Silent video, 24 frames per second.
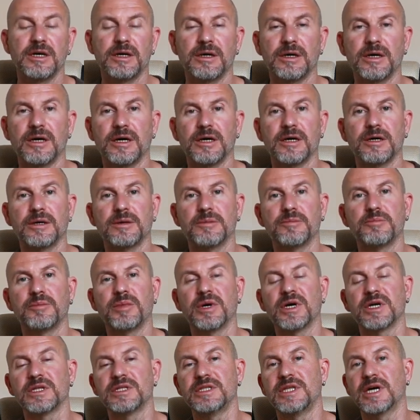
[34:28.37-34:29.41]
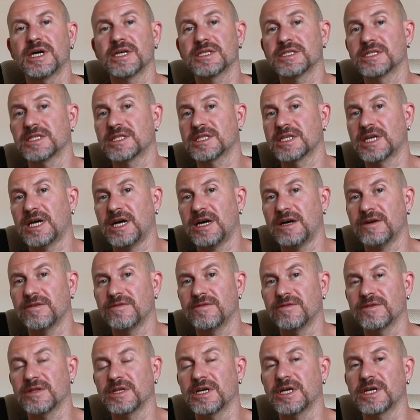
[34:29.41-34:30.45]
but does it
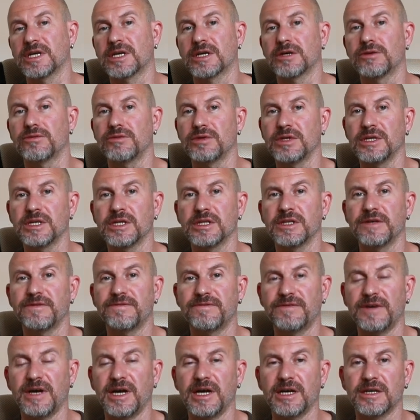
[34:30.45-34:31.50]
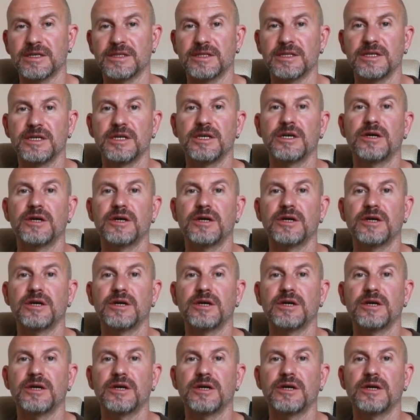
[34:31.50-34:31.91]
have like a real effect